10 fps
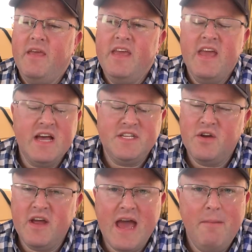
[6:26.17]
yes,
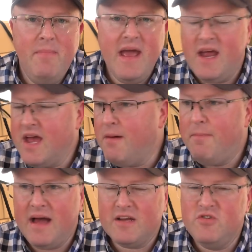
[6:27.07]
you can get bigger
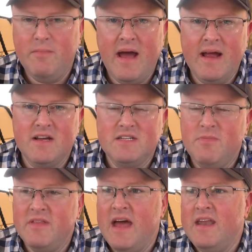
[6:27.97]
battery banks,
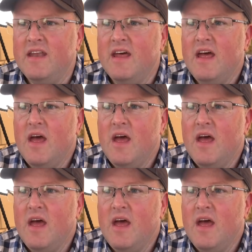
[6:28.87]
but then